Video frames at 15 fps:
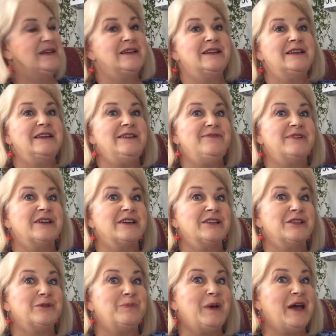Leaving
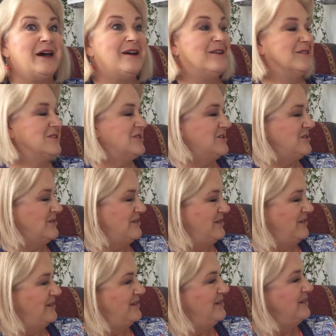the pouch.
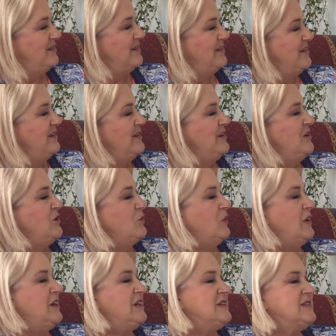
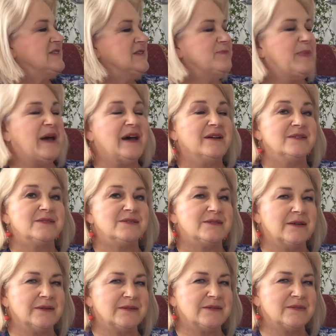When it is about
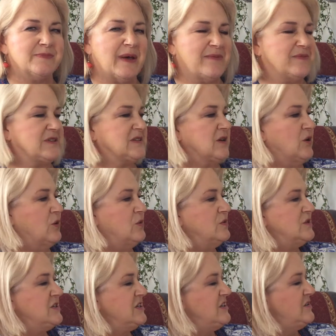6 months old,